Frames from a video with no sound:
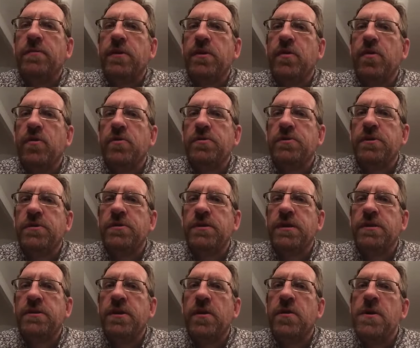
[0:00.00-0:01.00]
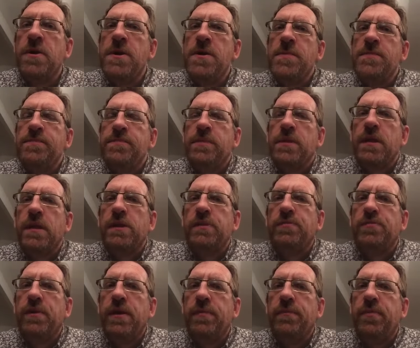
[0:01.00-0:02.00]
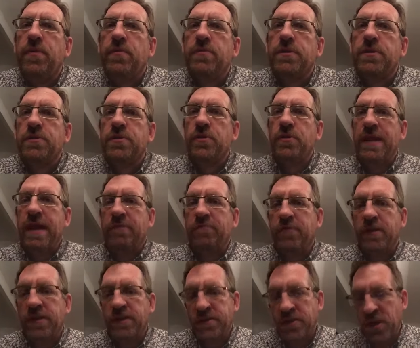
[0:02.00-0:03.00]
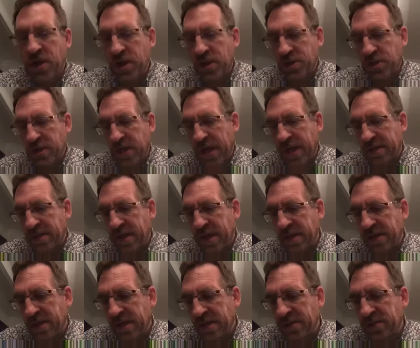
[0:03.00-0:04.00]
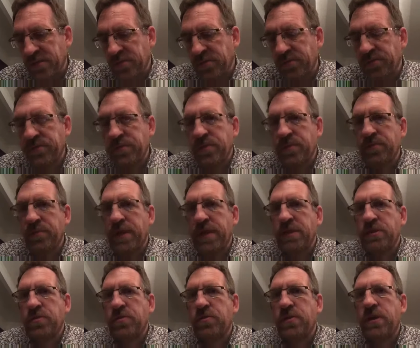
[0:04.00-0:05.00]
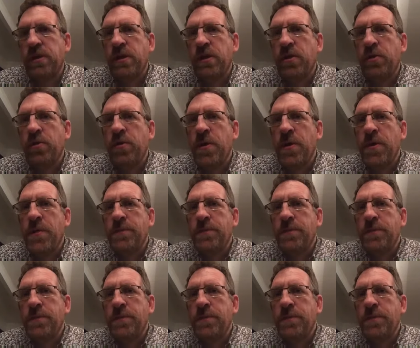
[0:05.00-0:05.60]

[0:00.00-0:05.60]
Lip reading: cost, doesn't it? So it's pretty important to do that research and to make sure that you,